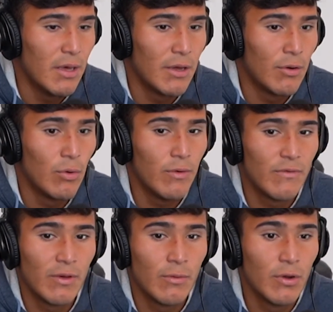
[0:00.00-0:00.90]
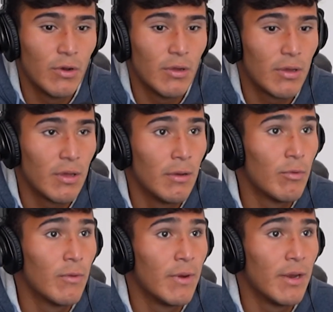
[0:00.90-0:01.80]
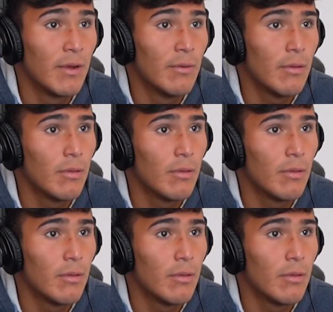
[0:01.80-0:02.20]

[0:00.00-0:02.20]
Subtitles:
I don't know if I want to look anywhere right now,